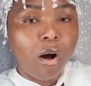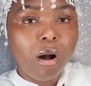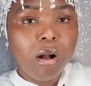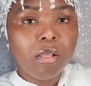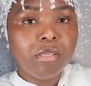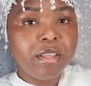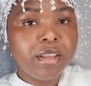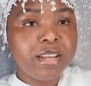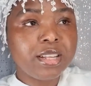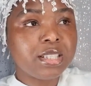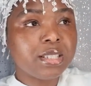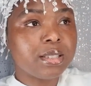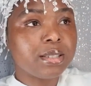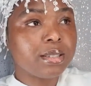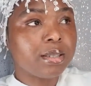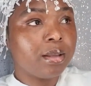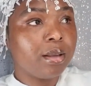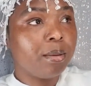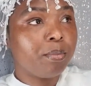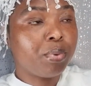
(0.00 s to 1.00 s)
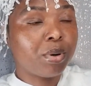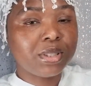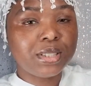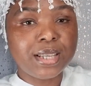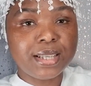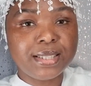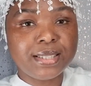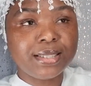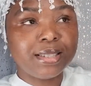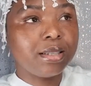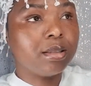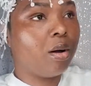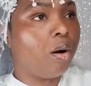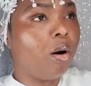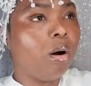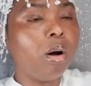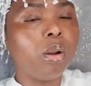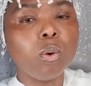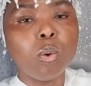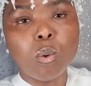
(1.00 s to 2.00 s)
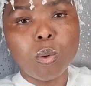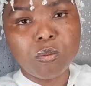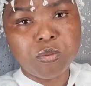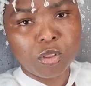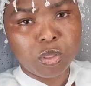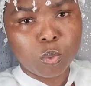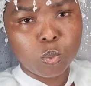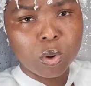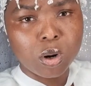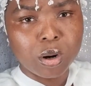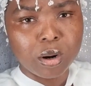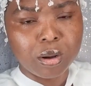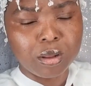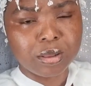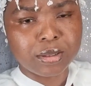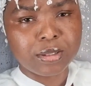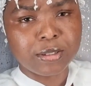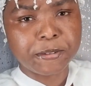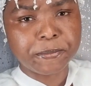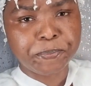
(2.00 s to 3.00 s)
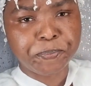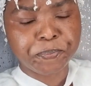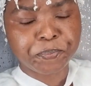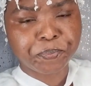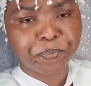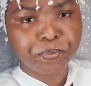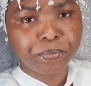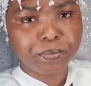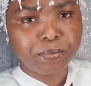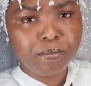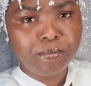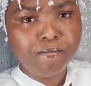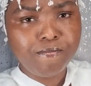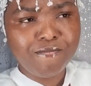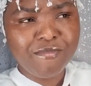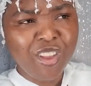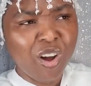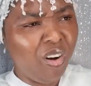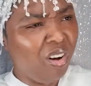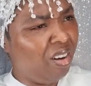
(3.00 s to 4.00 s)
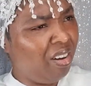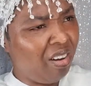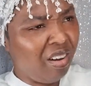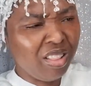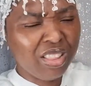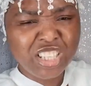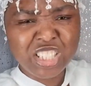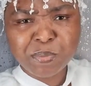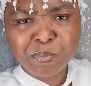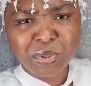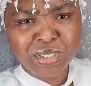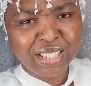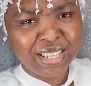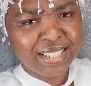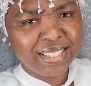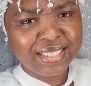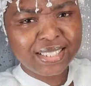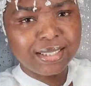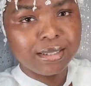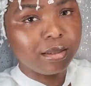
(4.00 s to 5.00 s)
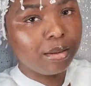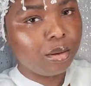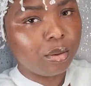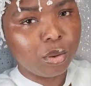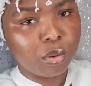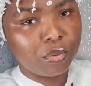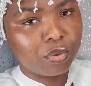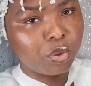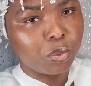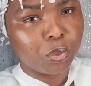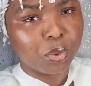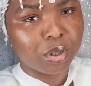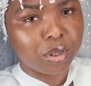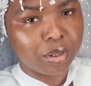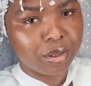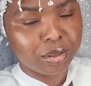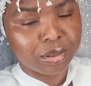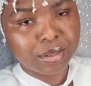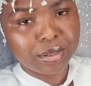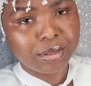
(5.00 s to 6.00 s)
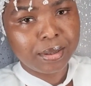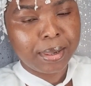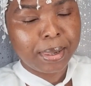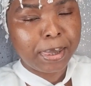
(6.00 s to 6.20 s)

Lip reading: All these protesting all over the world. All these protesting all over the world.